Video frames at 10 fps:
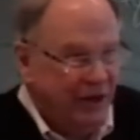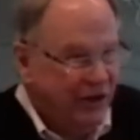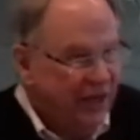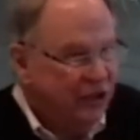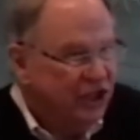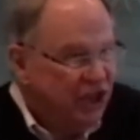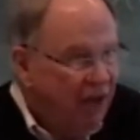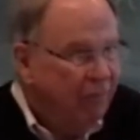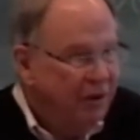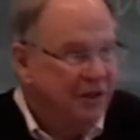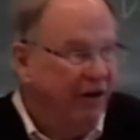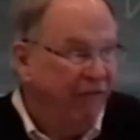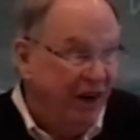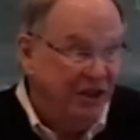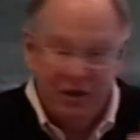are not just numbers, they're
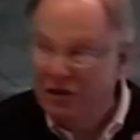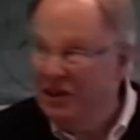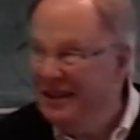functions.